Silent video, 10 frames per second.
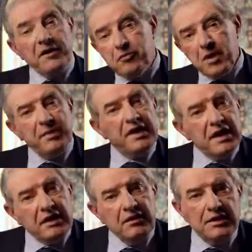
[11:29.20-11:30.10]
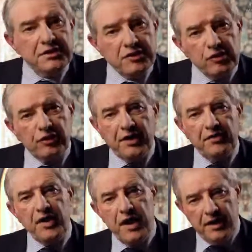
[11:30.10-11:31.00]
if we begin the story
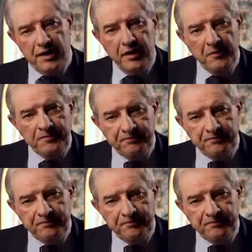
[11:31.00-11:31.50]
there,